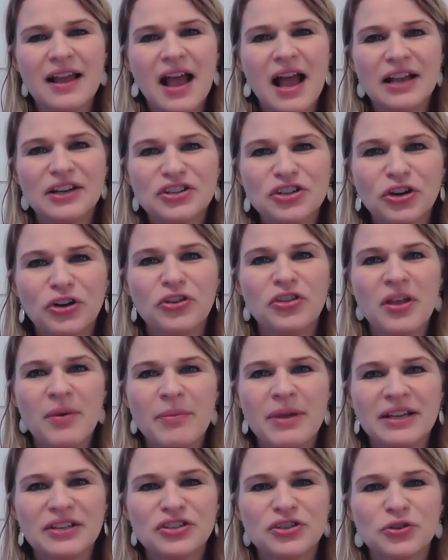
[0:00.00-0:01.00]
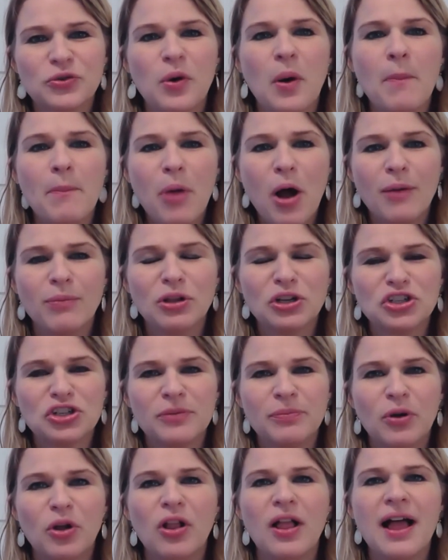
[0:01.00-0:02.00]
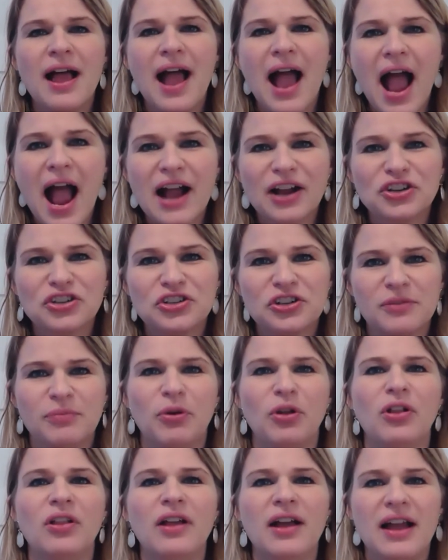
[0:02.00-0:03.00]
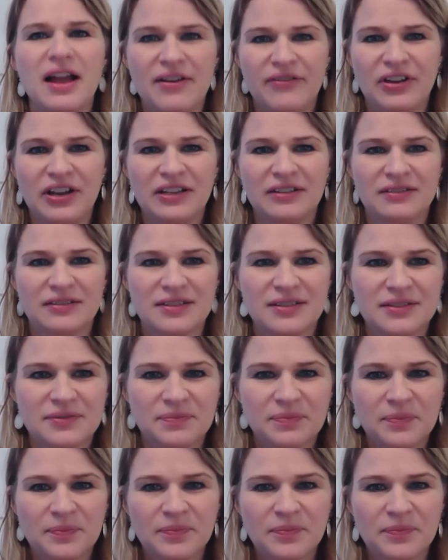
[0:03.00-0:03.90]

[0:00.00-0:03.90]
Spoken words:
and turn them into publishable, actionable evidence.